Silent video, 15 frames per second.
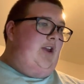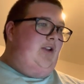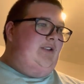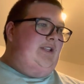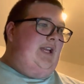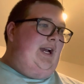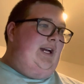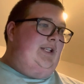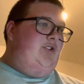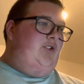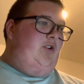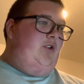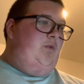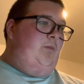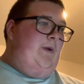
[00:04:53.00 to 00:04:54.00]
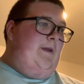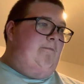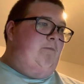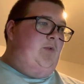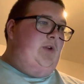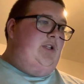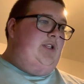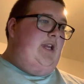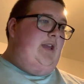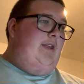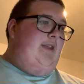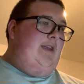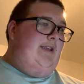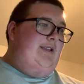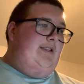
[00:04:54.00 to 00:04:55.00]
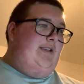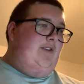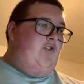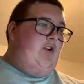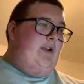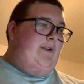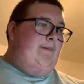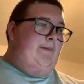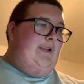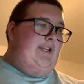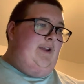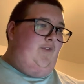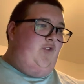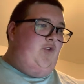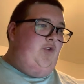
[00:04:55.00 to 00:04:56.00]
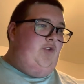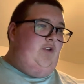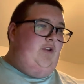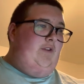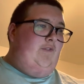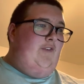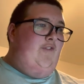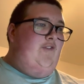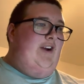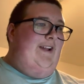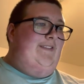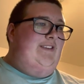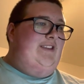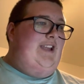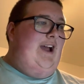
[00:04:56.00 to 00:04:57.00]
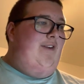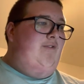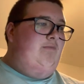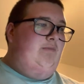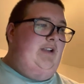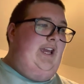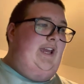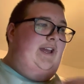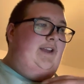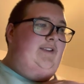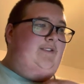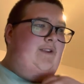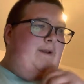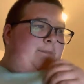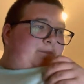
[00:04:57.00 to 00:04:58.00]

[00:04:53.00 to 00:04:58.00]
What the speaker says: to add on, we appreciate that it's incredibly difficult news for fans, staff and players.